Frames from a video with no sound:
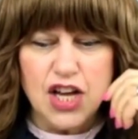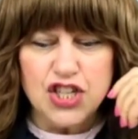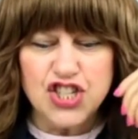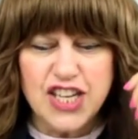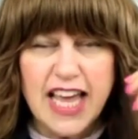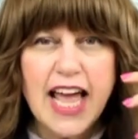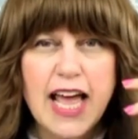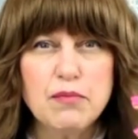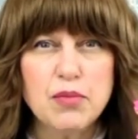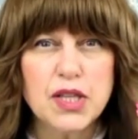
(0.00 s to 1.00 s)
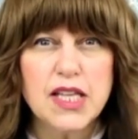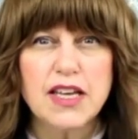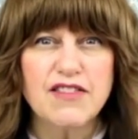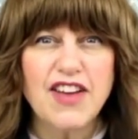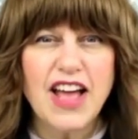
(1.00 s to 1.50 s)
She can't
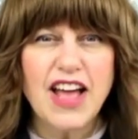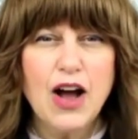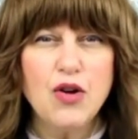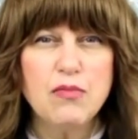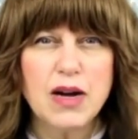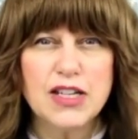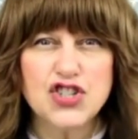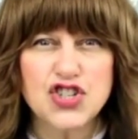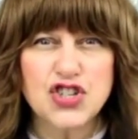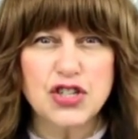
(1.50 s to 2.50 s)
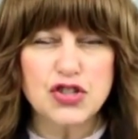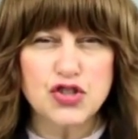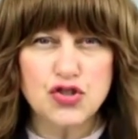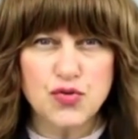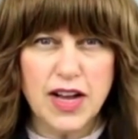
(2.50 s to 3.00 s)
believe how much
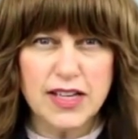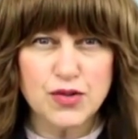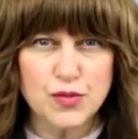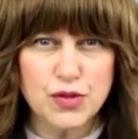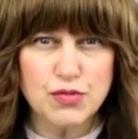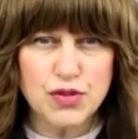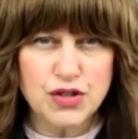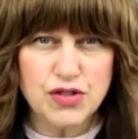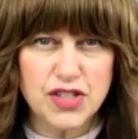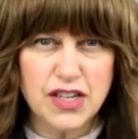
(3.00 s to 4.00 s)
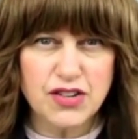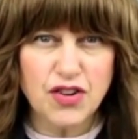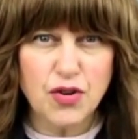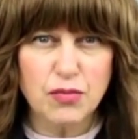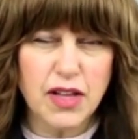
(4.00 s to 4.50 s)
stress was reduced in her
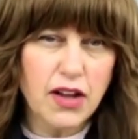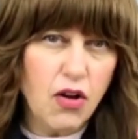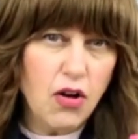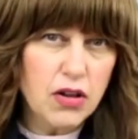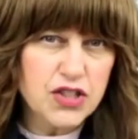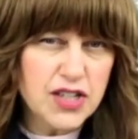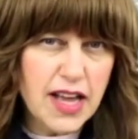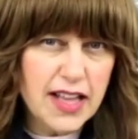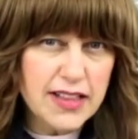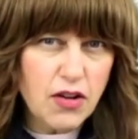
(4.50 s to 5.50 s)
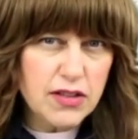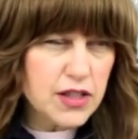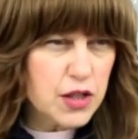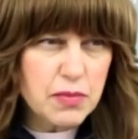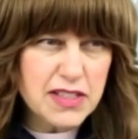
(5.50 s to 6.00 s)
home. Like all she had, the, all
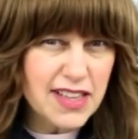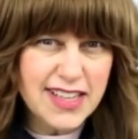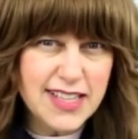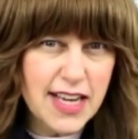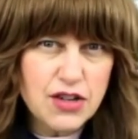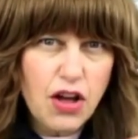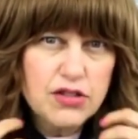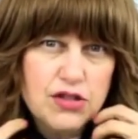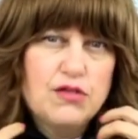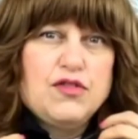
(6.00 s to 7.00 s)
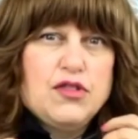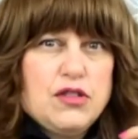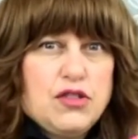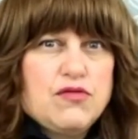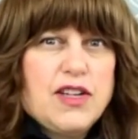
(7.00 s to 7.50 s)
she's been to like 10 doctors for the
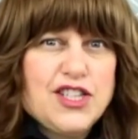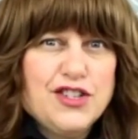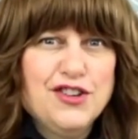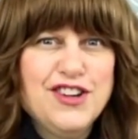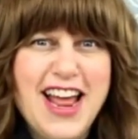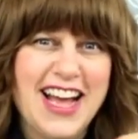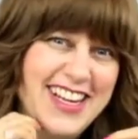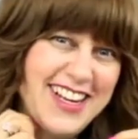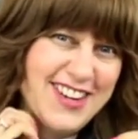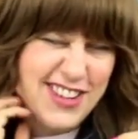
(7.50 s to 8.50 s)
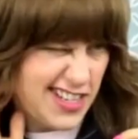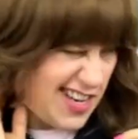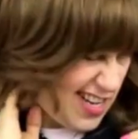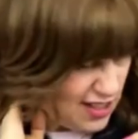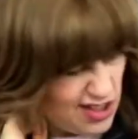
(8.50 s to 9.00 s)
stress in her neck. You know, her
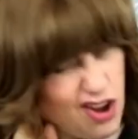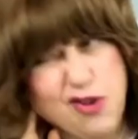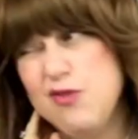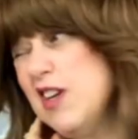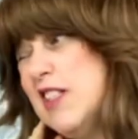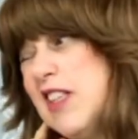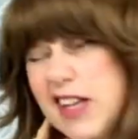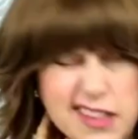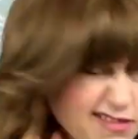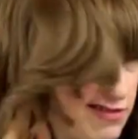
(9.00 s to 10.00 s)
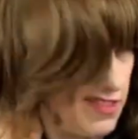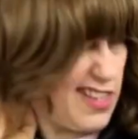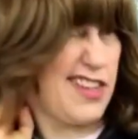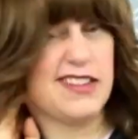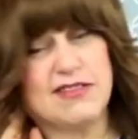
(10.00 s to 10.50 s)
neck is always like,
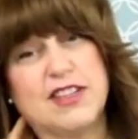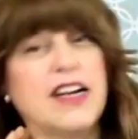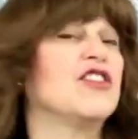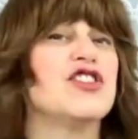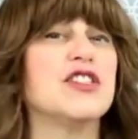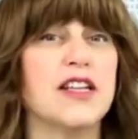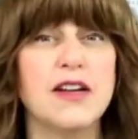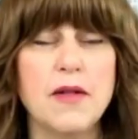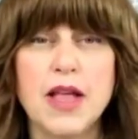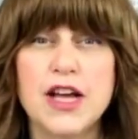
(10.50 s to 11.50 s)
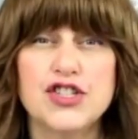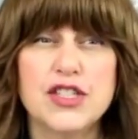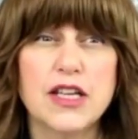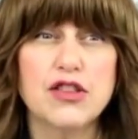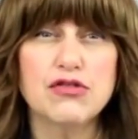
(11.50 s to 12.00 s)
whatever. She said, She
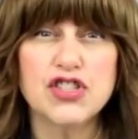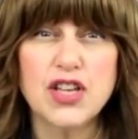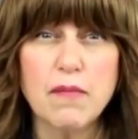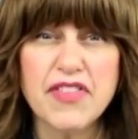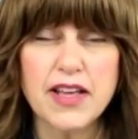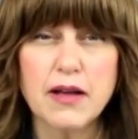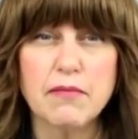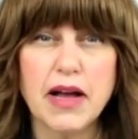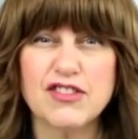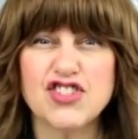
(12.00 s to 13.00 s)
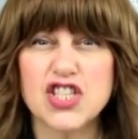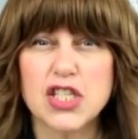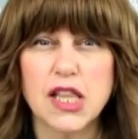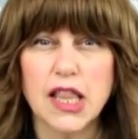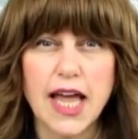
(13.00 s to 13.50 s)
said, There's something about just
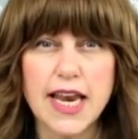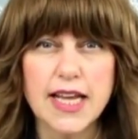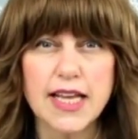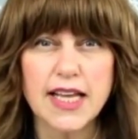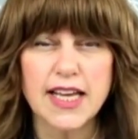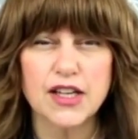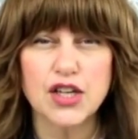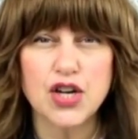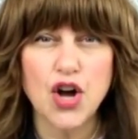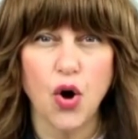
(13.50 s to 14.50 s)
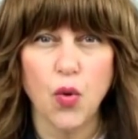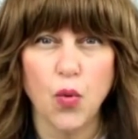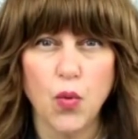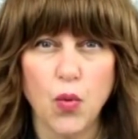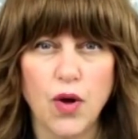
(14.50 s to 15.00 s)
letting it go
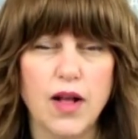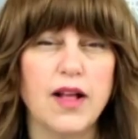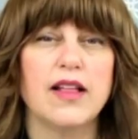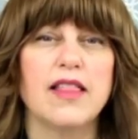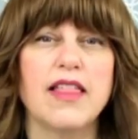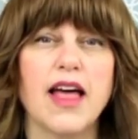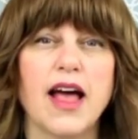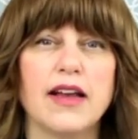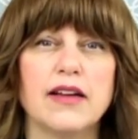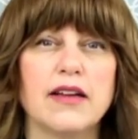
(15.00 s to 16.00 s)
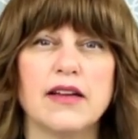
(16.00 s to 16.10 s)
that